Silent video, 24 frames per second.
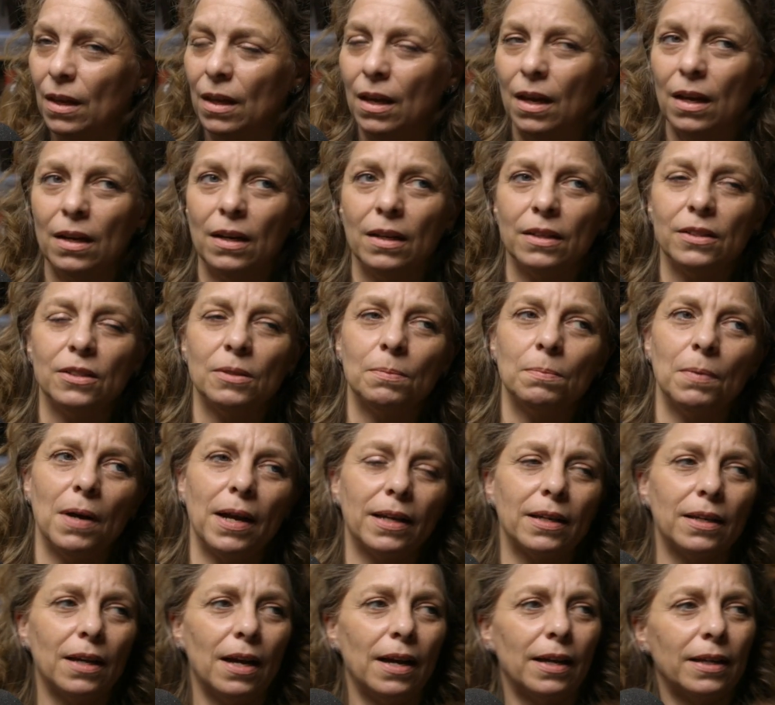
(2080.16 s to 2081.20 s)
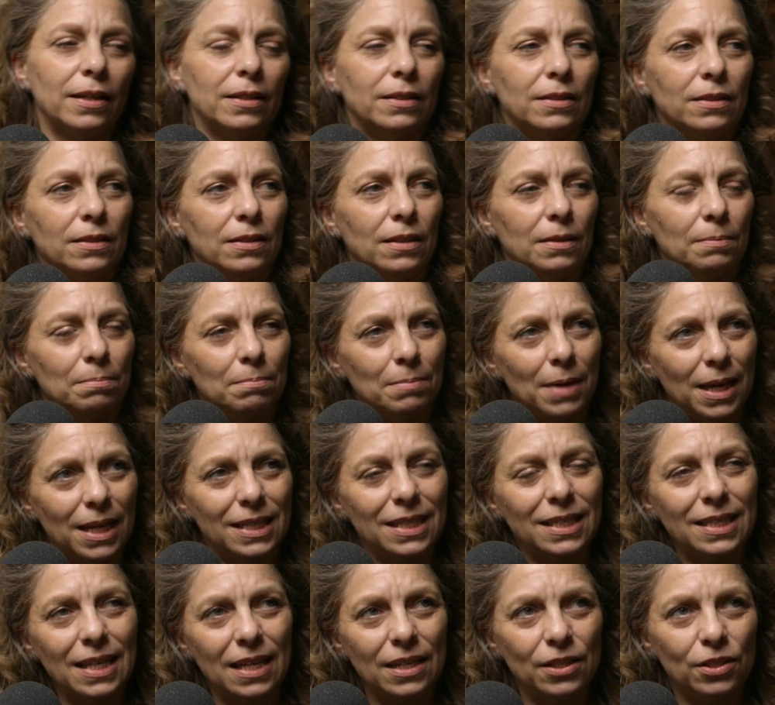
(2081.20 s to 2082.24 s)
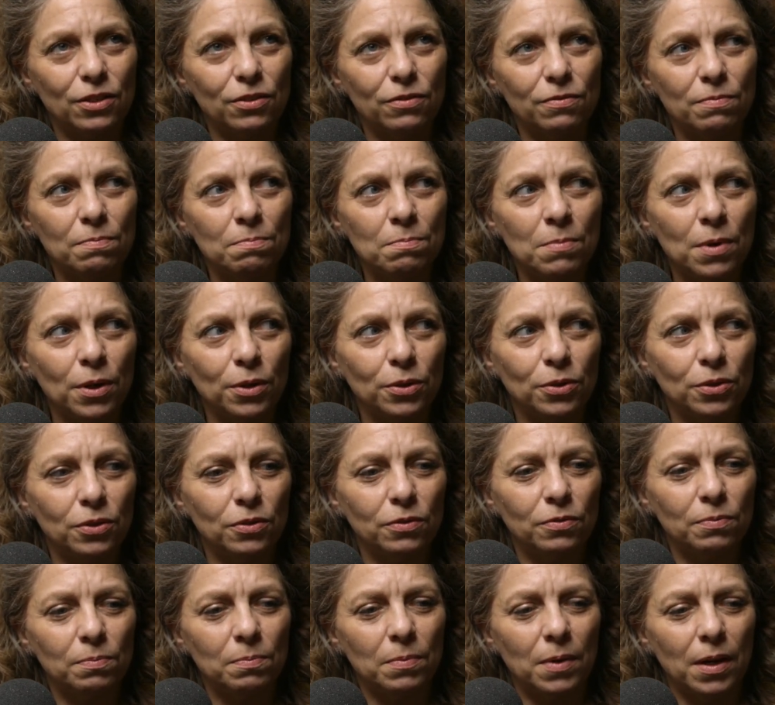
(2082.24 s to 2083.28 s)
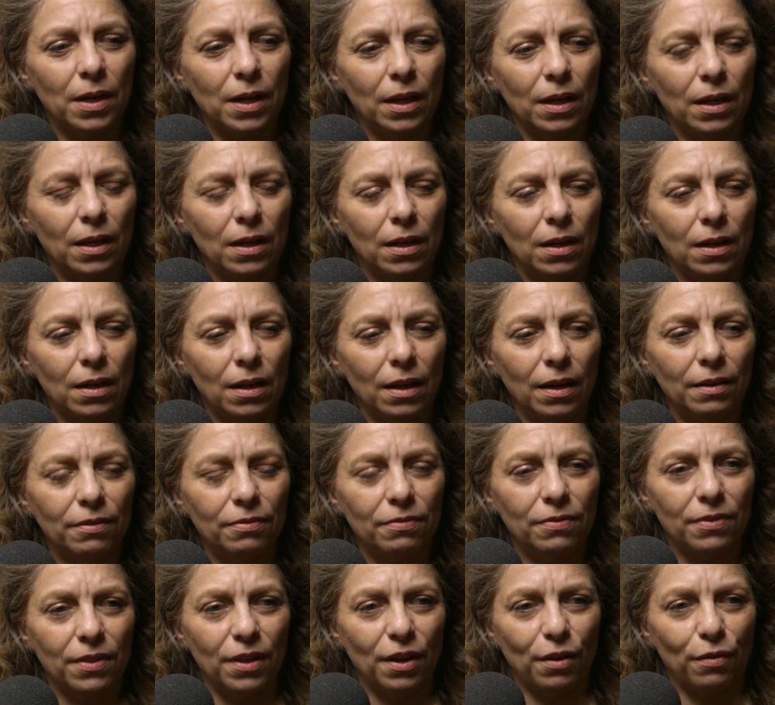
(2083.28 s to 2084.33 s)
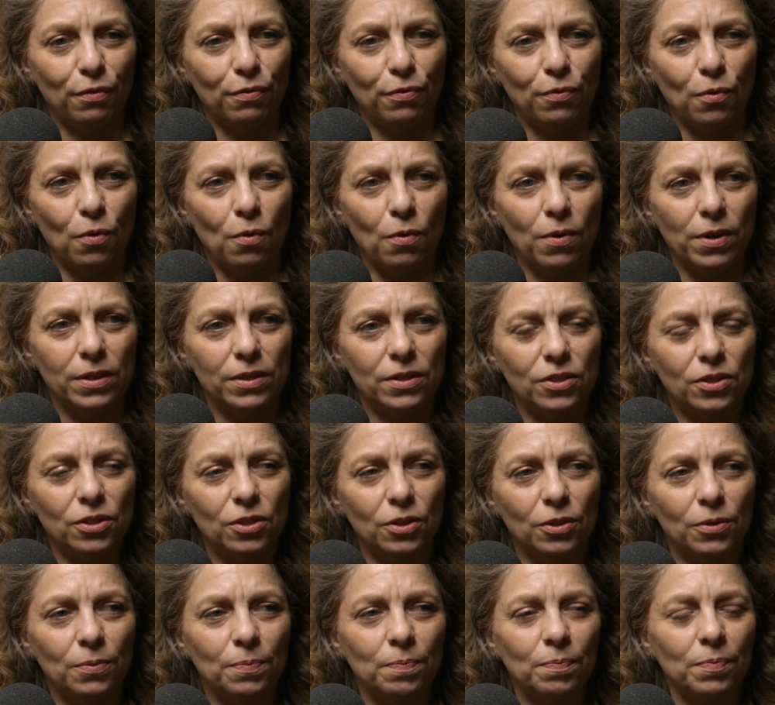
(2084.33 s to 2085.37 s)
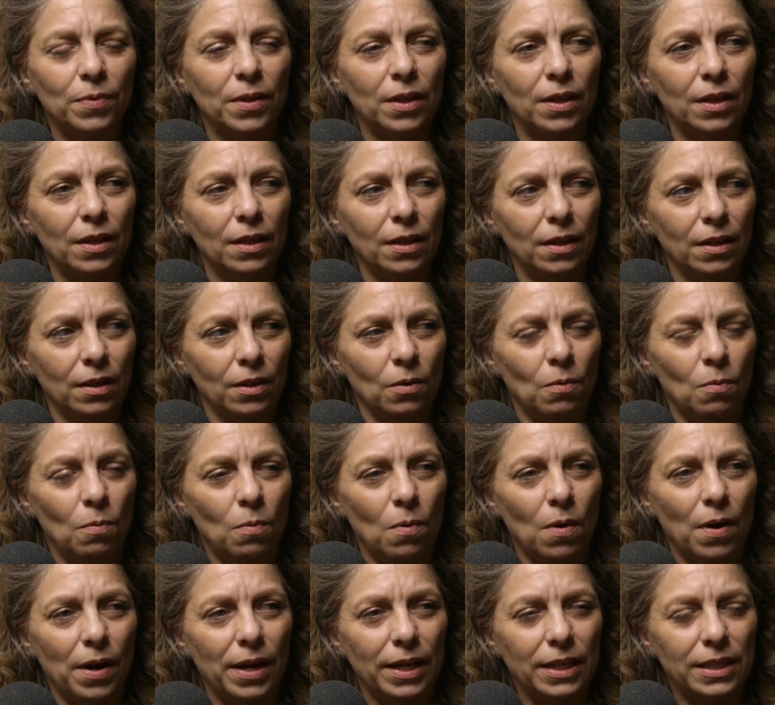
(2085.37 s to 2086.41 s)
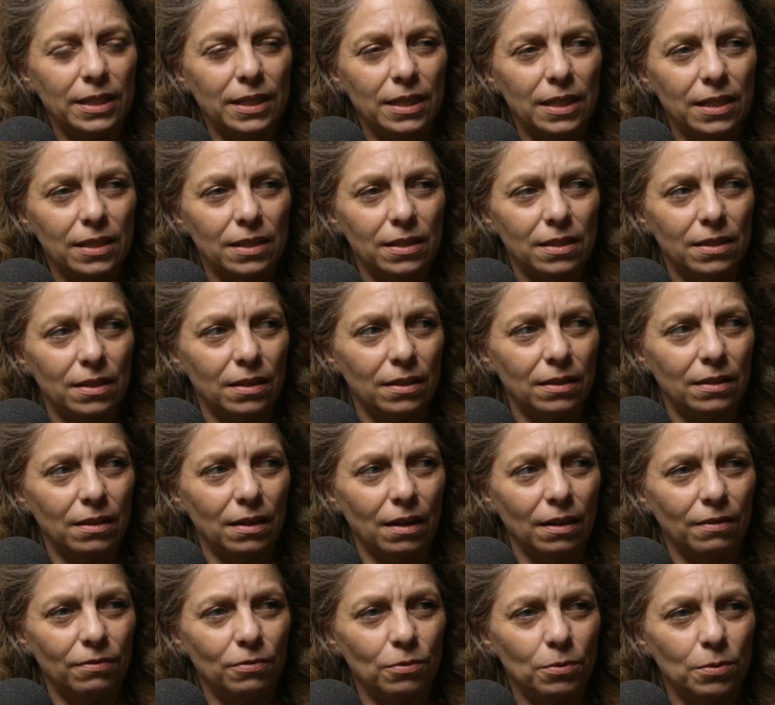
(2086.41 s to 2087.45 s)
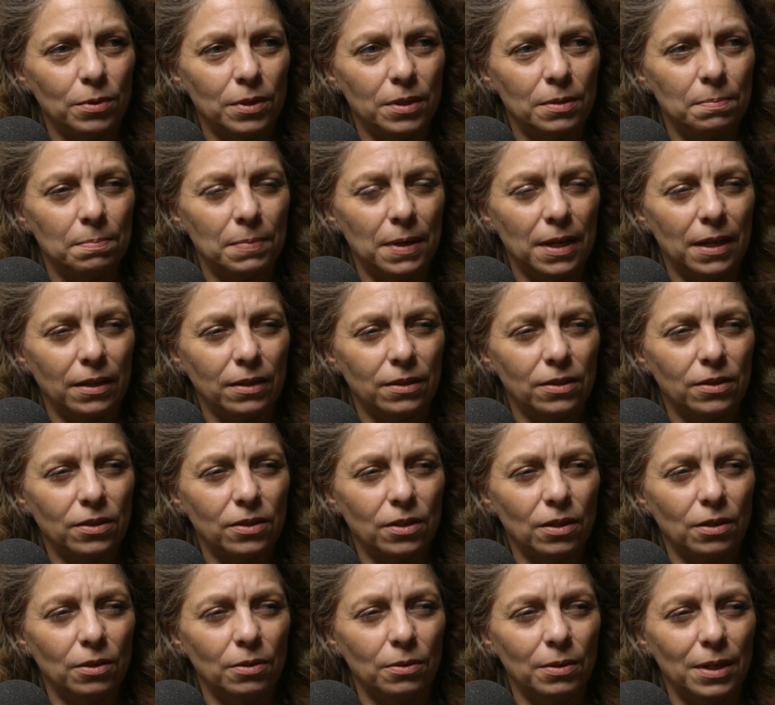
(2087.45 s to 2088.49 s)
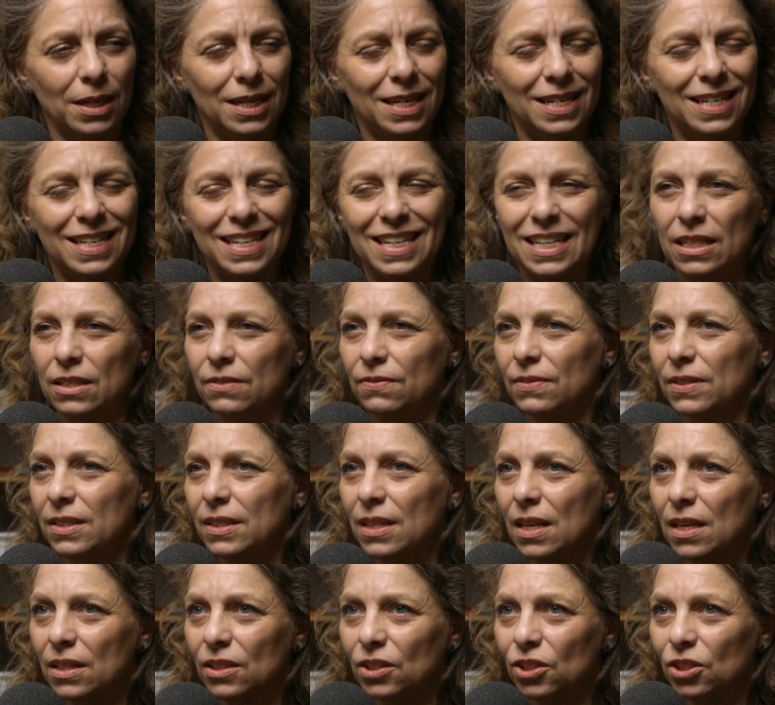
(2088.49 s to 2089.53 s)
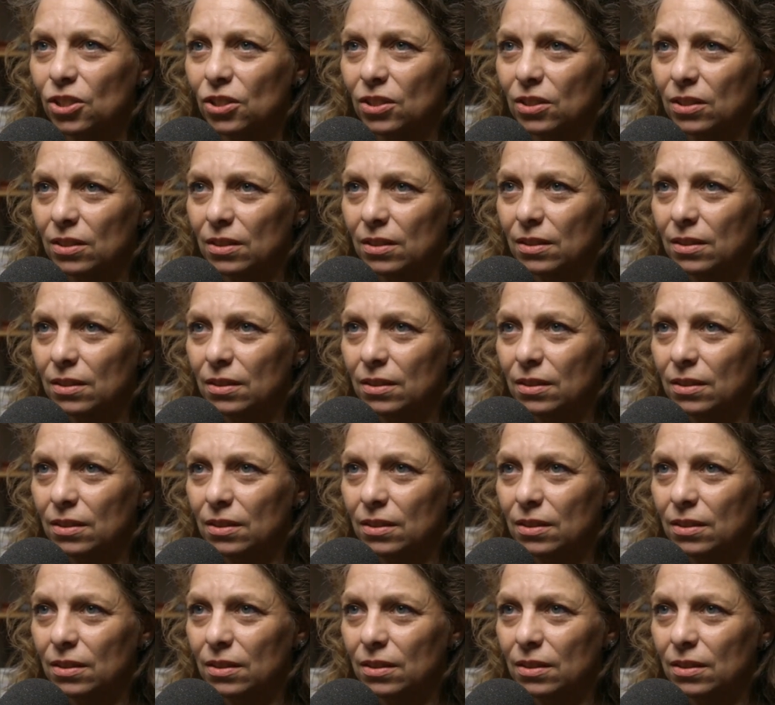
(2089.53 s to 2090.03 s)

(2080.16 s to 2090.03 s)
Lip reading: And I can make sense of most of my life, therefore, as to why it is that I've always been so in need of attention.